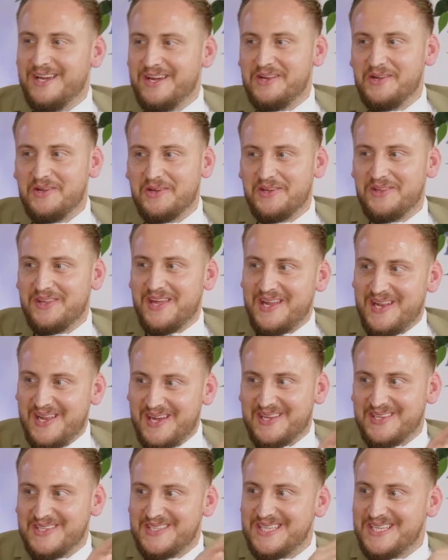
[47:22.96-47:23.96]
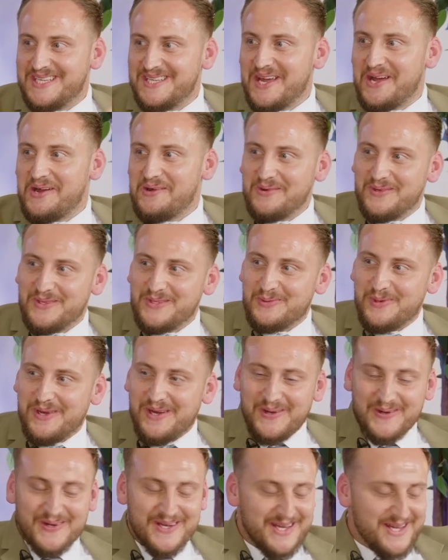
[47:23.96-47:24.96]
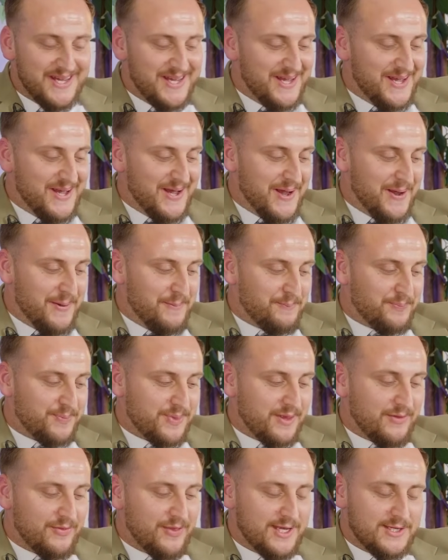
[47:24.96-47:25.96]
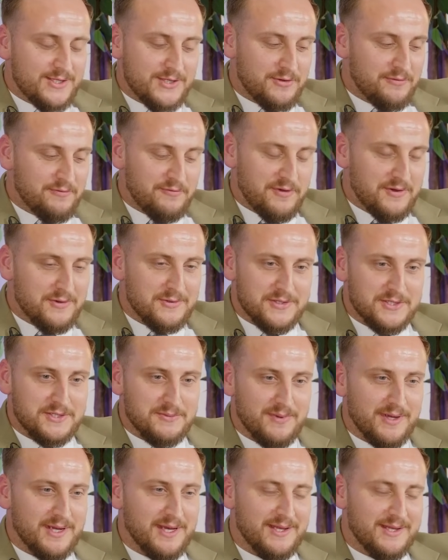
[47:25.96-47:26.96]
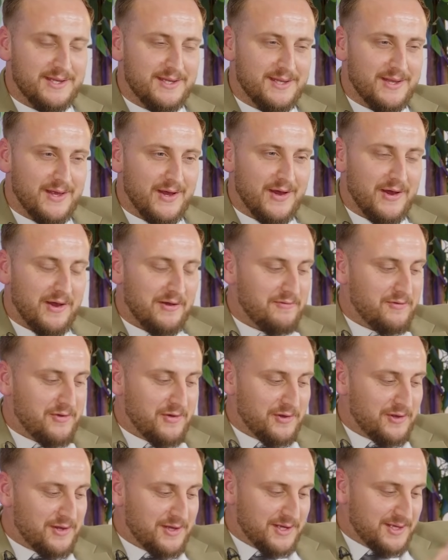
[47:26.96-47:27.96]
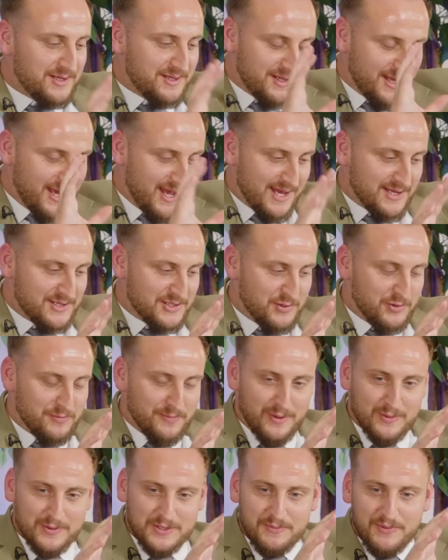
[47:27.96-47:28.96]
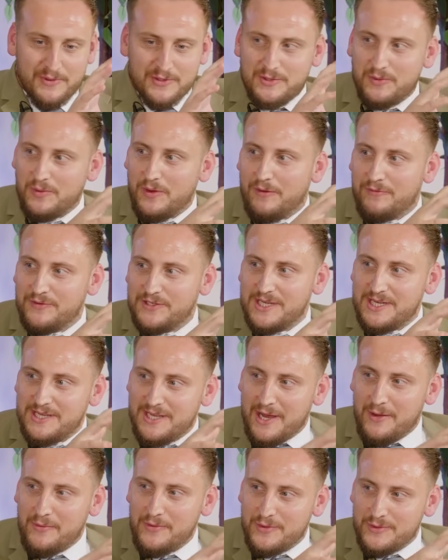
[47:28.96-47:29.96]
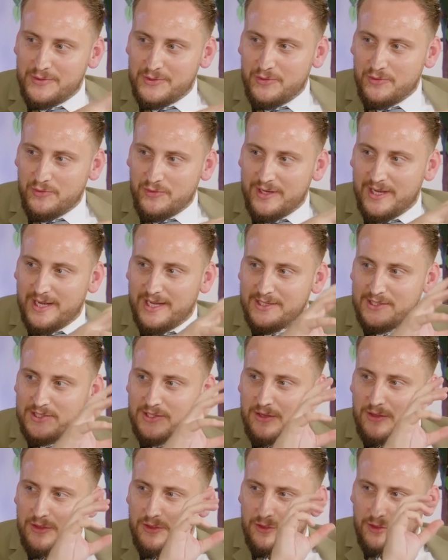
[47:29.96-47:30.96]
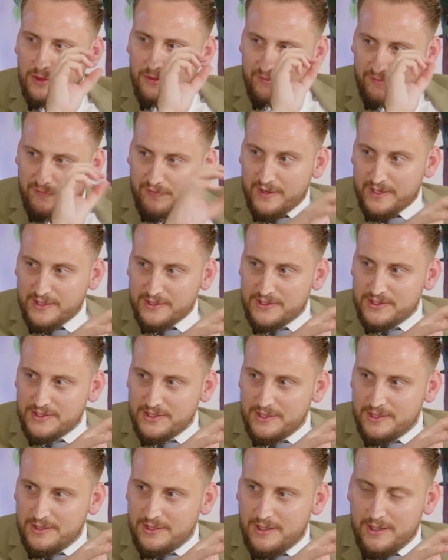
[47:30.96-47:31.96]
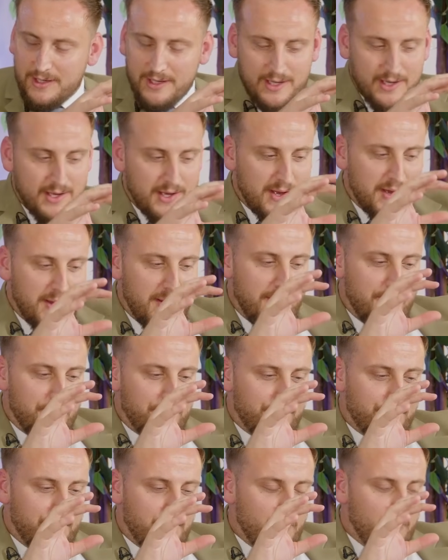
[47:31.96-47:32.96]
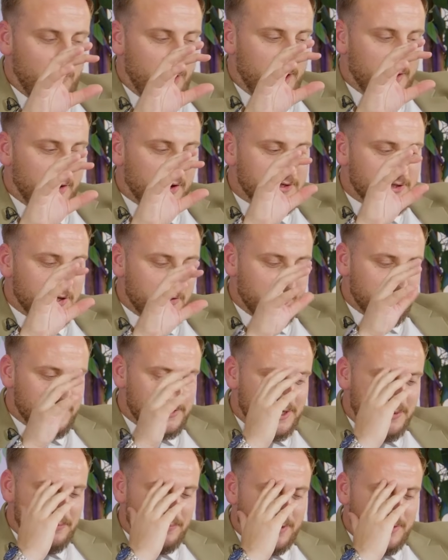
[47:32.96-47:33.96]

You look at their legacy now as I well. Um, this confuses me, and I've got to ask you about it because obviously now you're touring as the Fizz. Yeah. And I don't understand